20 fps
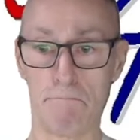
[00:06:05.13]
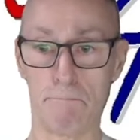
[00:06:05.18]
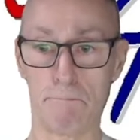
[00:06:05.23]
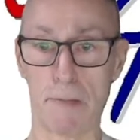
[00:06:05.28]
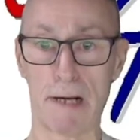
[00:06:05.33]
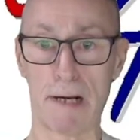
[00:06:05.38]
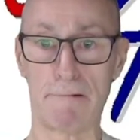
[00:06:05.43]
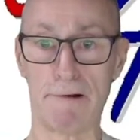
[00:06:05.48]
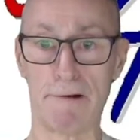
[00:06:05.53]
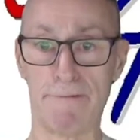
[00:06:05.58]

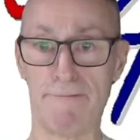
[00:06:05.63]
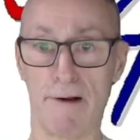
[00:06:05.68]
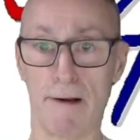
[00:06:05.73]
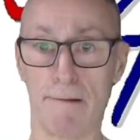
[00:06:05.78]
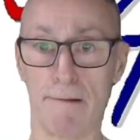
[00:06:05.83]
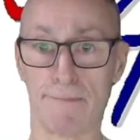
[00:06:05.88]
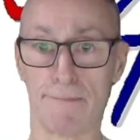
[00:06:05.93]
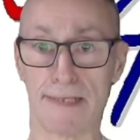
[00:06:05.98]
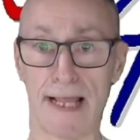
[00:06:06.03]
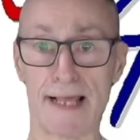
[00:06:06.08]
battery
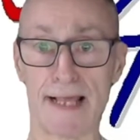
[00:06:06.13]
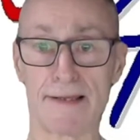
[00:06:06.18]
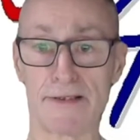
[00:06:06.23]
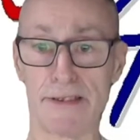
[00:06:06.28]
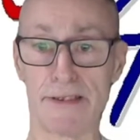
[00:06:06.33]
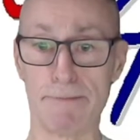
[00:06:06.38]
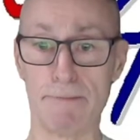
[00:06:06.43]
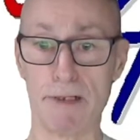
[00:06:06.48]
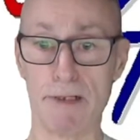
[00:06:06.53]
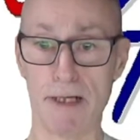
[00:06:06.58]
farmed
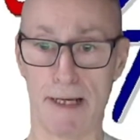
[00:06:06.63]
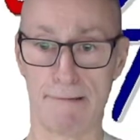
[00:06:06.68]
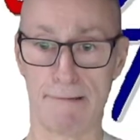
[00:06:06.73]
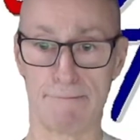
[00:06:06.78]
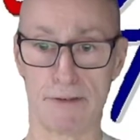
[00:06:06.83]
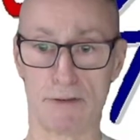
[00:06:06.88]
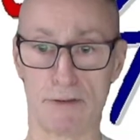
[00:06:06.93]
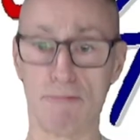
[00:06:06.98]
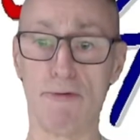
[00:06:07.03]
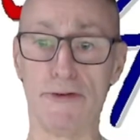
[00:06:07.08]
eggs, but I
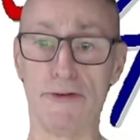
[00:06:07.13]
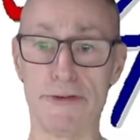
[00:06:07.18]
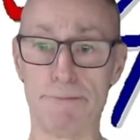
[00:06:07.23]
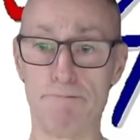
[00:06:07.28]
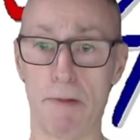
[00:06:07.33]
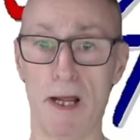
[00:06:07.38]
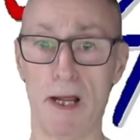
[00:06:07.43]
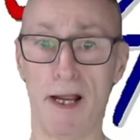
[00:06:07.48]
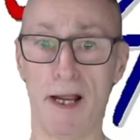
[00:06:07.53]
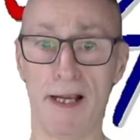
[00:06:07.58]
would always
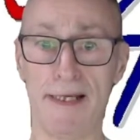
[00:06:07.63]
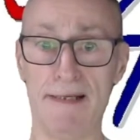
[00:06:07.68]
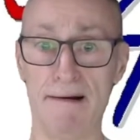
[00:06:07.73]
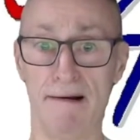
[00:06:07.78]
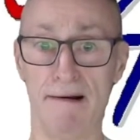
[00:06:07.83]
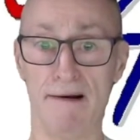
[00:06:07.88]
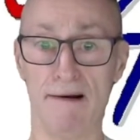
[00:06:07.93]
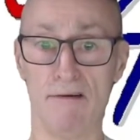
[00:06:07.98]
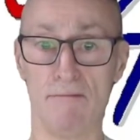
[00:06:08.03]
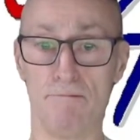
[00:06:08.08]

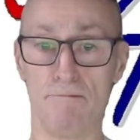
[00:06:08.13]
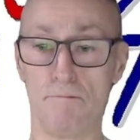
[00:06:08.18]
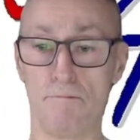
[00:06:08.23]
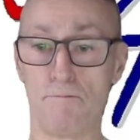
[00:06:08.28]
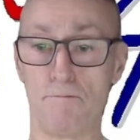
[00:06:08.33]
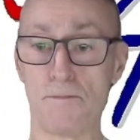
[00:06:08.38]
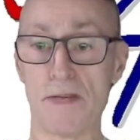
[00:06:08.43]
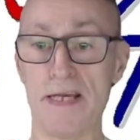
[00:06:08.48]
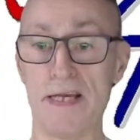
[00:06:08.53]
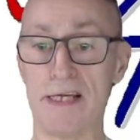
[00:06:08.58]

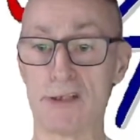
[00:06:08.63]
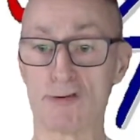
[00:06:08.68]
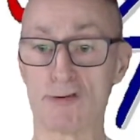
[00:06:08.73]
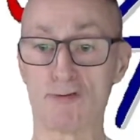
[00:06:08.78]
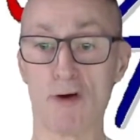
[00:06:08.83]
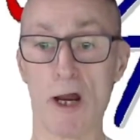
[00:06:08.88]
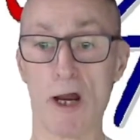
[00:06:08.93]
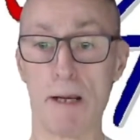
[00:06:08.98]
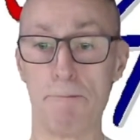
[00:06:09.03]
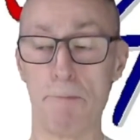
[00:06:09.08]

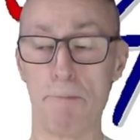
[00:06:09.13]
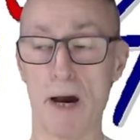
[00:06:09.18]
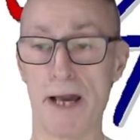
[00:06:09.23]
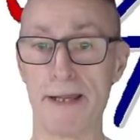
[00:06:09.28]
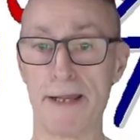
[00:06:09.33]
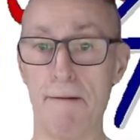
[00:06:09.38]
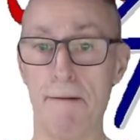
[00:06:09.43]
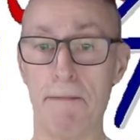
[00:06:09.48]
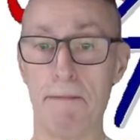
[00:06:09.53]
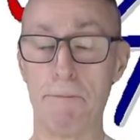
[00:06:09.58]
try and buy
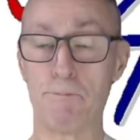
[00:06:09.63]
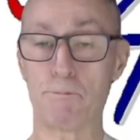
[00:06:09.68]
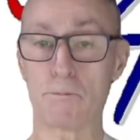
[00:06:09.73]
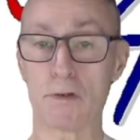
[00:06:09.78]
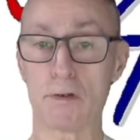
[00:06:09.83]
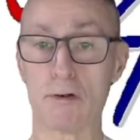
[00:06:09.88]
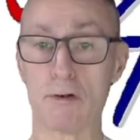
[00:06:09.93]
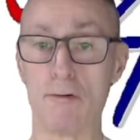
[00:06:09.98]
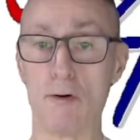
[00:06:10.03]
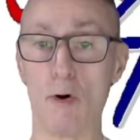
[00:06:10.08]

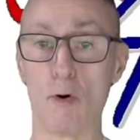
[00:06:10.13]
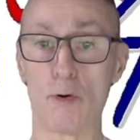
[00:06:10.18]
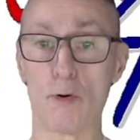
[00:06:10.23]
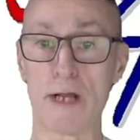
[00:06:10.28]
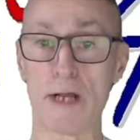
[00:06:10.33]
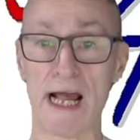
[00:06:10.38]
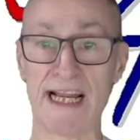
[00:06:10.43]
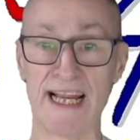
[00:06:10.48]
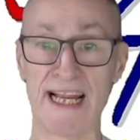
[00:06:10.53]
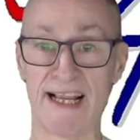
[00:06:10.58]

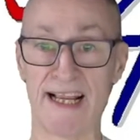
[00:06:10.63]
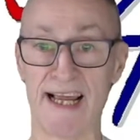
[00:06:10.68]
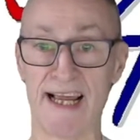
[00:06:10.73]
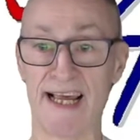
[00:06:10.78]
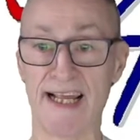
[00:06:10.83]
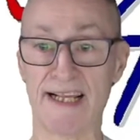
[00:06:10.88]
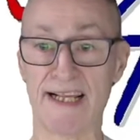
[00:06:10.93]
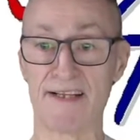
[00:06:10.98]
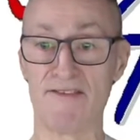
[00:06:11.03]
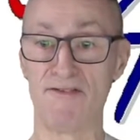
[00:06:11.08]
organic
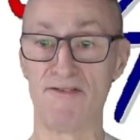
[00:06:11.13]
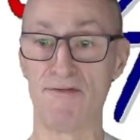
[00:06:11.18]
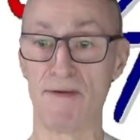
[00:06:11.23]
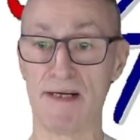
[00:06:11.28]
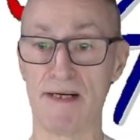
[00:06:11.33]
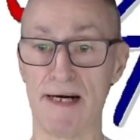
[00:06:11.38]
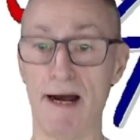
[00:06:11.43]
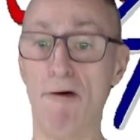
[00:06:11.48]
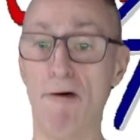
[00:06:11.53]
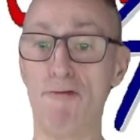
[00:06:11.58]
eggs.
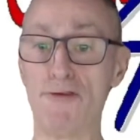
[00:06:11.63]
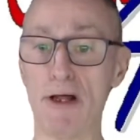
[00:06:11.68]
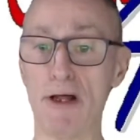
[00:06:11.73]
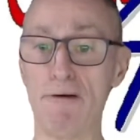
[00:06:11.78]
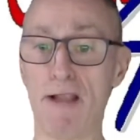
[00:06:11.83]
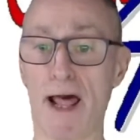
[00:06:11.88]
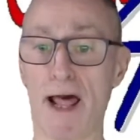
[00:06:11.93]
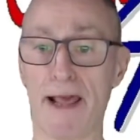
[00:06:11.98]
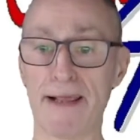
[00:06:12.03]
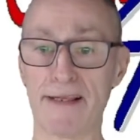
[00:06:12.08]
I also
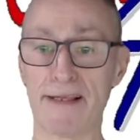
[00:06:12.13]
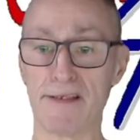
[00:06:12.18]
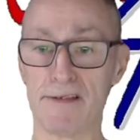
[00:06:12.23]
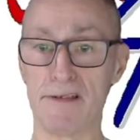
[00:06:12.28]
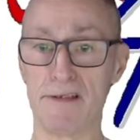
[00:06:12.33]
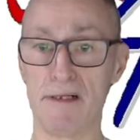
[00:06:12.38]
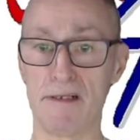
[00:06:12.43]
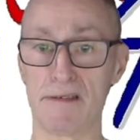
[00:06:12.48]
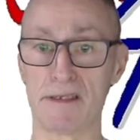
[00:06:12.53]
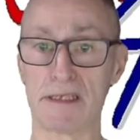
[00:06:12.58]
like
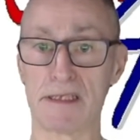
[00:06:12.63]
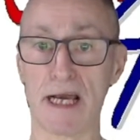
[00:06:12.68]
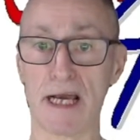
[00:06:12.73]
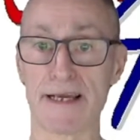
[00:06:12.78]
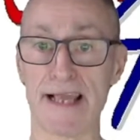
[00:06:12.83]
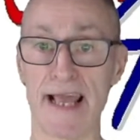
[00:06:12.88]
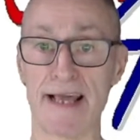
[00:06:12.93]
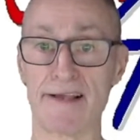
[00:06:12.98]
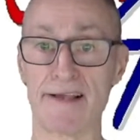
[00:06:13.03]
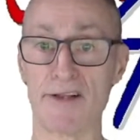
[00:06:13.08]

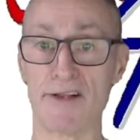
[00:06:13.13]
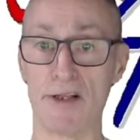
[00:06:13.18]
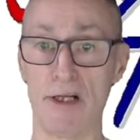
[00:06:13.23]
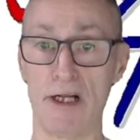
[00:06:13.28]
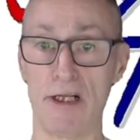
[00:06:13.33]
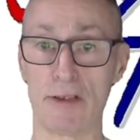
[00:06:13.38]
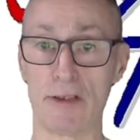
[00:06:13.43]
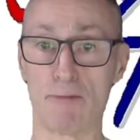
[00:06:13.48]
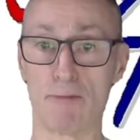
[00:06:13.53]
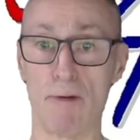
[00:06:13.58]
duck eggs
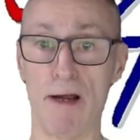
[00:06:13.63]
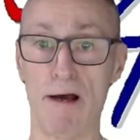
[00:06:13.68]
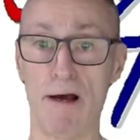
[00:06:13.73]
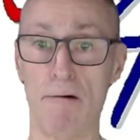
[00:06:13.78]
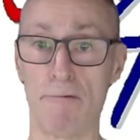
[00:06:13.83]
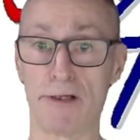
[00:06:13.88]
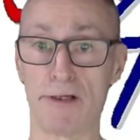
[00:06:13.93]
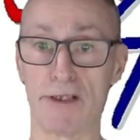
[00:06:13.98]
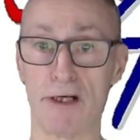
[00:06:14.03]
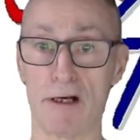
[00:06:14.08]
as well,
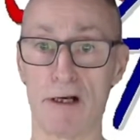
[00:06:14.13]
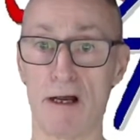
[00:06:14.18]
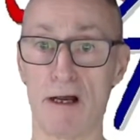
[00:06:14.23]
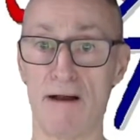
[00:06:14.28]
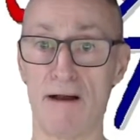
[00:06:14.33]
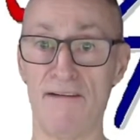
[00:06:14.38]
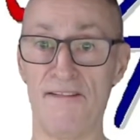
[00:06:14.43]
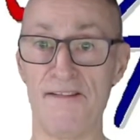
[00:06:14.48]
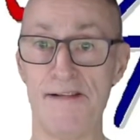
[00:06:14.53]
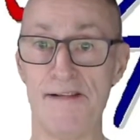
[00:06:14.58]
which are,
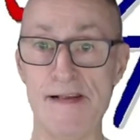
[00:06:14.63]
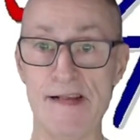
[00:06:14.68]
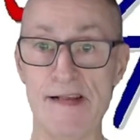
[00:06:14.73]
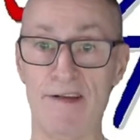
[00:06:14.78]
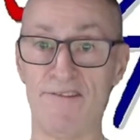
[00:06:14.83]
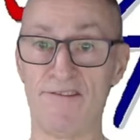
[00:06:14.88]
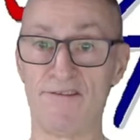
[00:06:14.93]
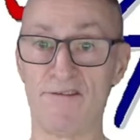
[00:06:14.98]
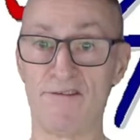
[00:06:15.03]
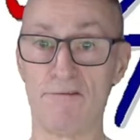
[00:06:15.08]

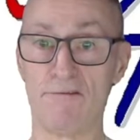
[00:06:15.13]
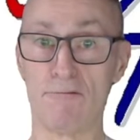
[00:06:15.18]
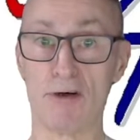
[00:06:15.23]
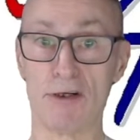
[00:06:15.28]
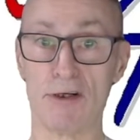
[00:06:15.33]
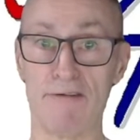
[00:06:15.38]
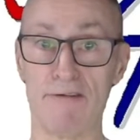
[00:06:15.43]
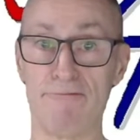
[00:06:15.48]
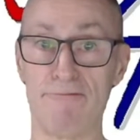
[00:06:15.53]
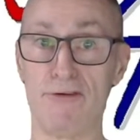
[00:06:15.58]

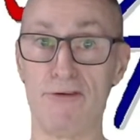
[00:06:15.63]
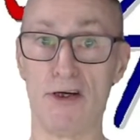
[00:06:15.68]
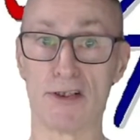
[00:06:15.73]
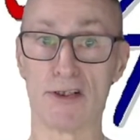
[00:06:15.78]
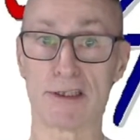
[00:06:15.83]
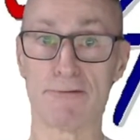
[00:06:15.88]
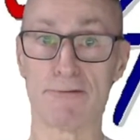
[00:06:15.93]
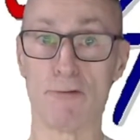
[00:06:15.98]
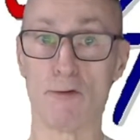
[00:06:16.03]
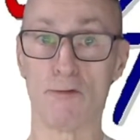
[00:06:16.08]
well,
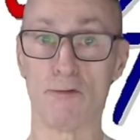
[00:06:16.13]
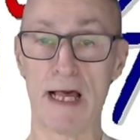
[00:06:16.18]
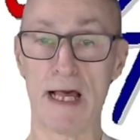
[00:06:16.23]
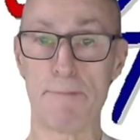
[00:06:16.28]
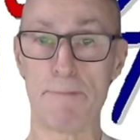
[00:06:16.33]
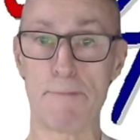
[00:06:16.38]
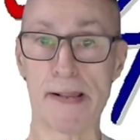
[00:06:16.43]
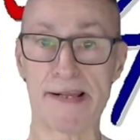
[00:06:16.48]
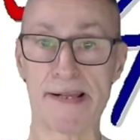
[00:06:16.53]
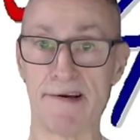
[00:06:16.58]
first of all, they're
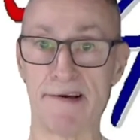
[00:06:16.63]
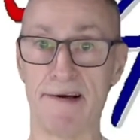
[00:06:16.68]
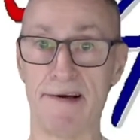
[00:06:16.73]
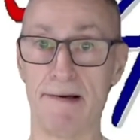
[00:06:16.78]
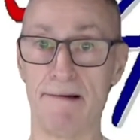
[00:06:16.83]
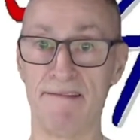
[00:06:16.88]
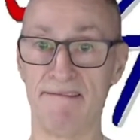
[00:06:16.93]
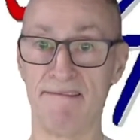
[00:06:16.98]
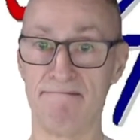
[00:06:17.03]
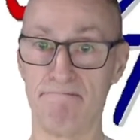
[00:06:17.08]
bigger,
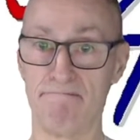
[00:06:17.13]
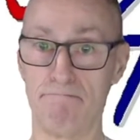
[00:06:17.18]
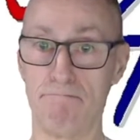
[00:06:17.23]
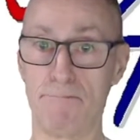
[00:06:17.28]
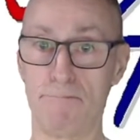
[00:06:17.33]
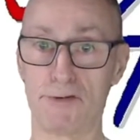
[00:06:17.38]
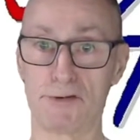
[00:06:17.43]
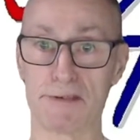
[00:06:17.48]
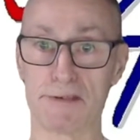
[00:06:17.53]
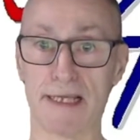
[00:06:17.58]

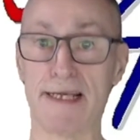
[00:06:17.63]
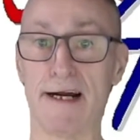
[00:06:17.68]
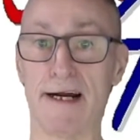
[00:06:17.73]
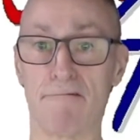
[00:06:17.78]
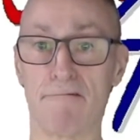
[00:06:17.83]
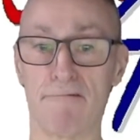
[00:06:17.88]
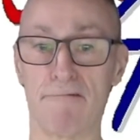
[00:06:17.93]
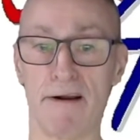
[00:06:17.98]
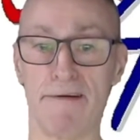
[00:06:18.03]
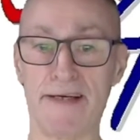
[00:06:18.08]
but they are
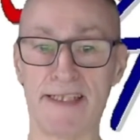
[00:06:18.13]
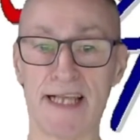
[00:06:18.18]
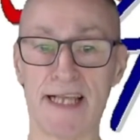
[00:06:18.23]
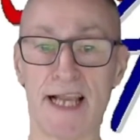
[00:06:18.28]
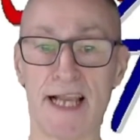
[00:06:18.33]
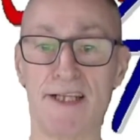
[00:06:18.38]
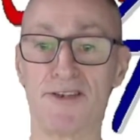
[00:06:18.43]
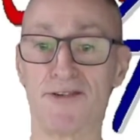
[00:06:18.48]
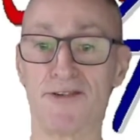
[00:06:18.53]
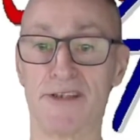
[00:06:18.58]
very
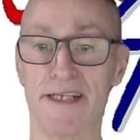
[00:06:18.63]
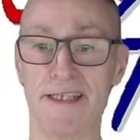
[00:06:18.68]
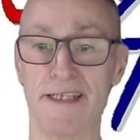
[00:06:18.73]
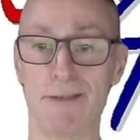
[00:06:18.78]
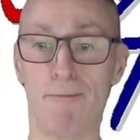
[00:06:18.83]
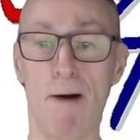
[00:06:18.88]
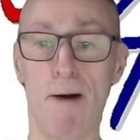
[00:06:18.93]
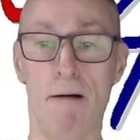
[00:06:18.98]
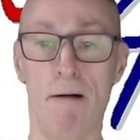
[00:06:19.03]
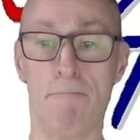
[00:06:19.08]
tasty as
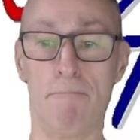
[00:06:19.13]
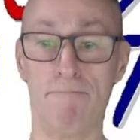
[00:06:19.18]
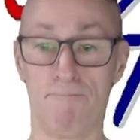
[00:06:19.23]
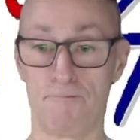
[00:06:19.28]
well.